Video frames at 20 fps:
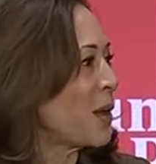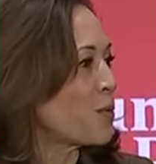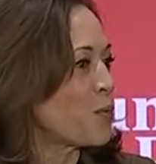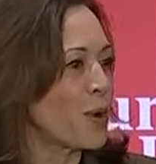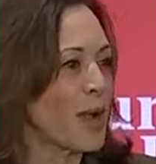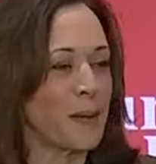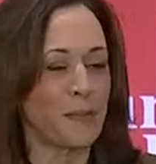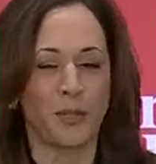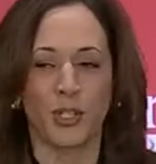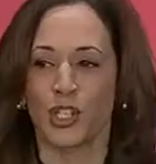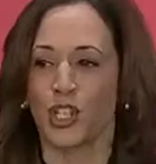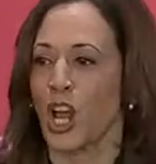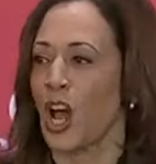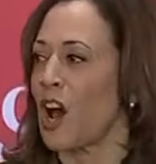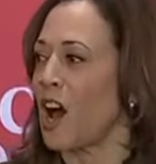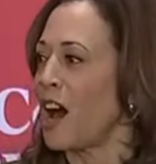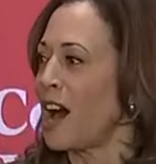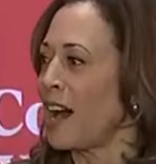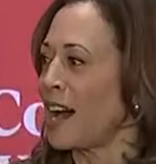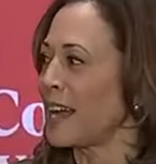Rep Shaw,
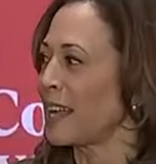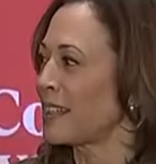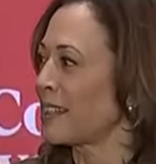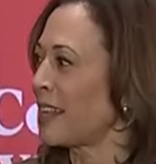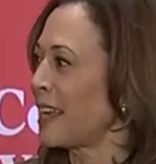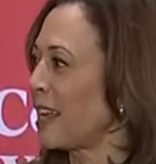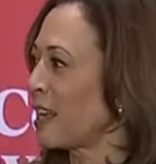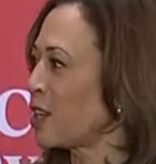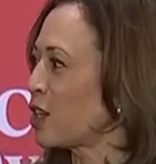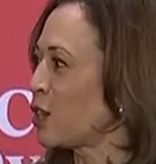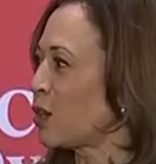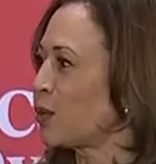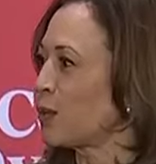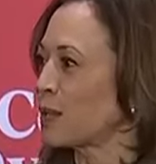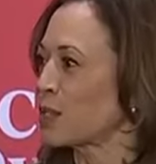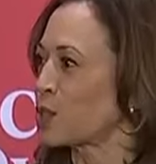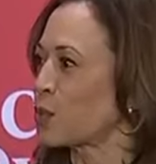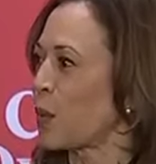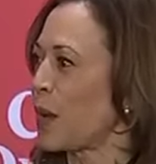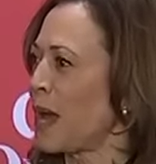I thank you
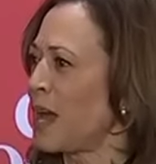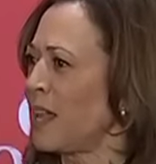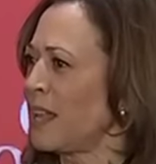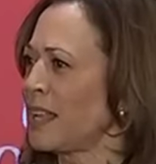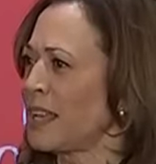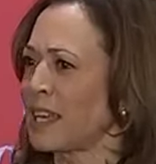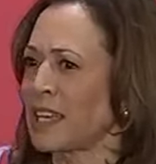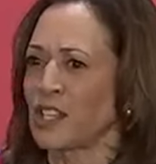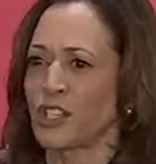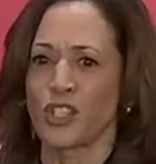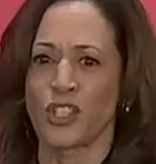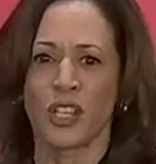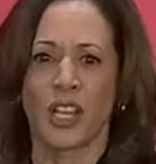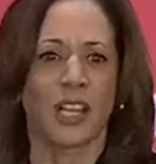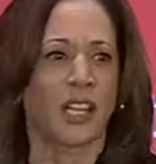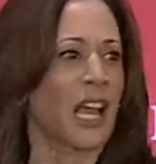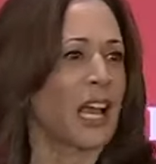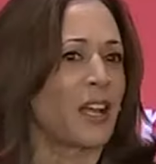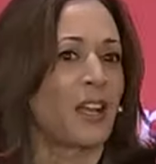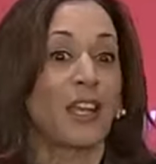as well. I,
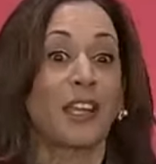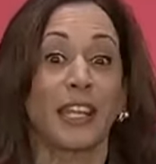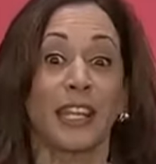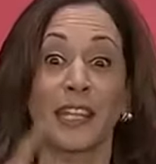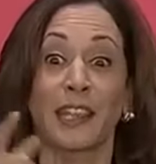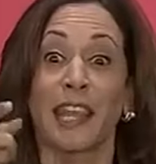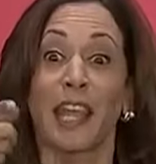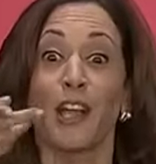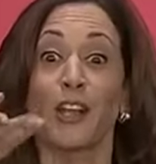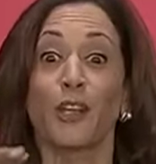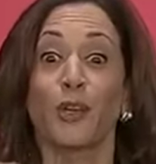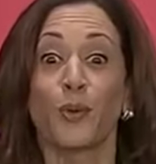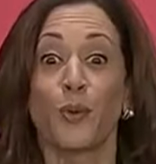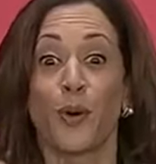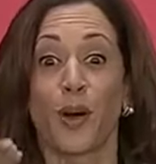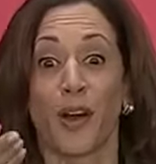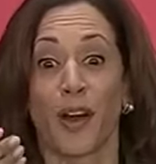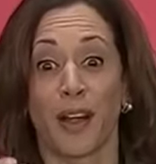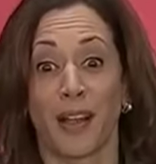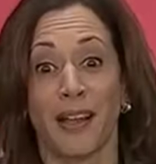I, there you
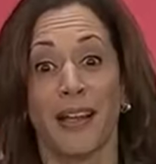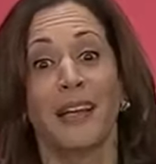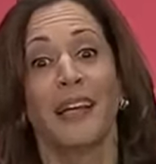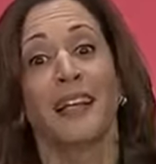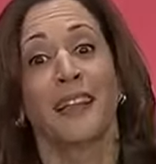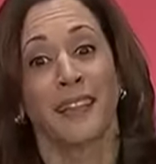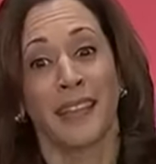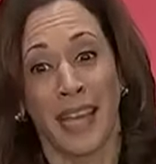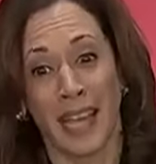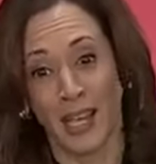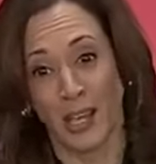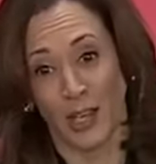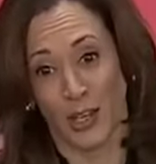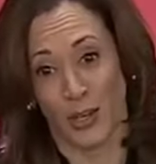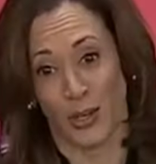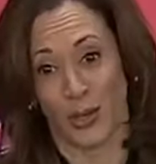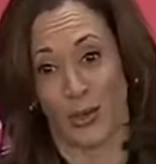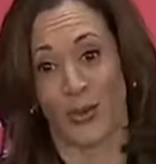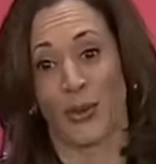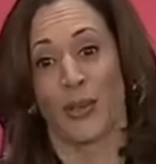are. Thank
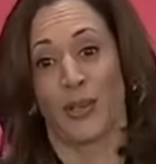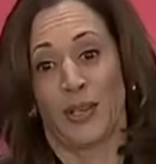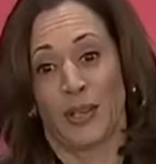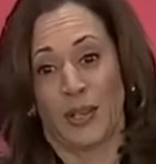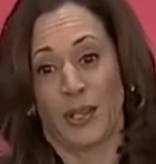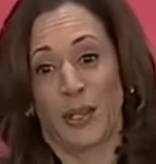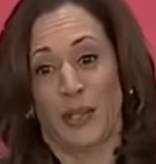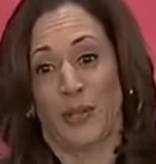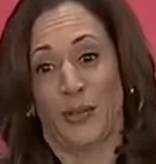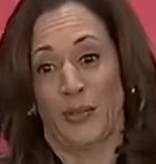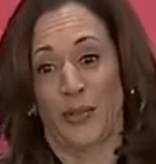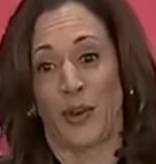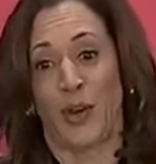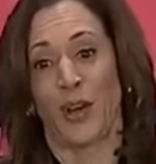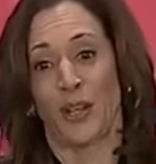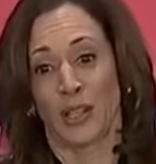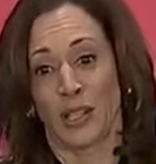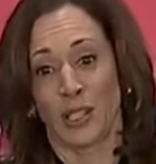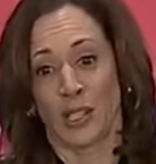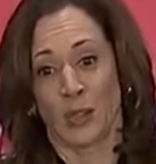you for
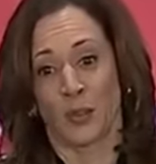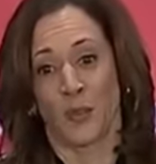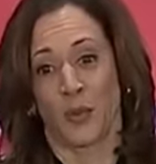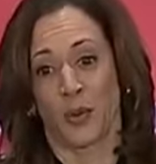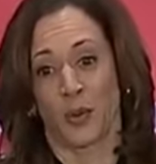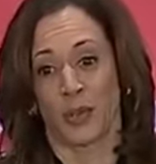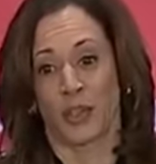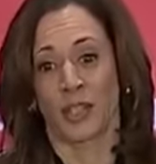all the support